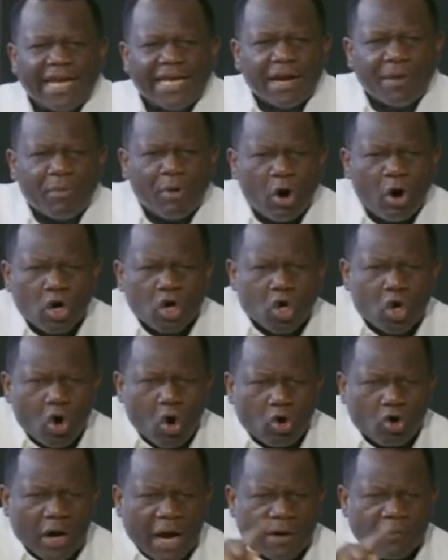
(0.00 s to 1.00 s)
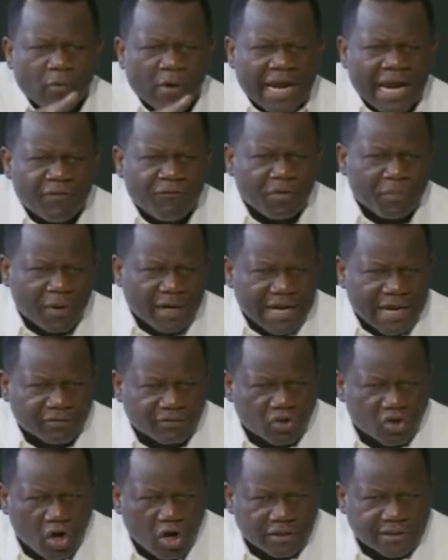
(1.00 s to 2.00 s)
them all go around. When everybody has
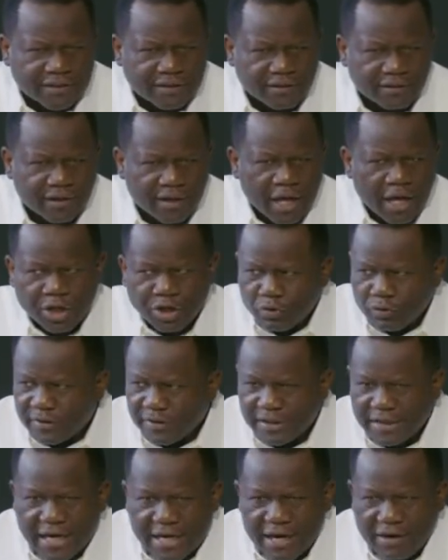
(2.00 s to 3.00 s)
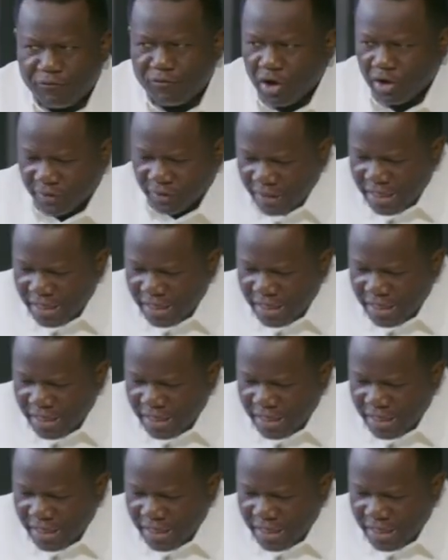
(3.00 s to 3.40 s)
gotten, you see that they've gotten.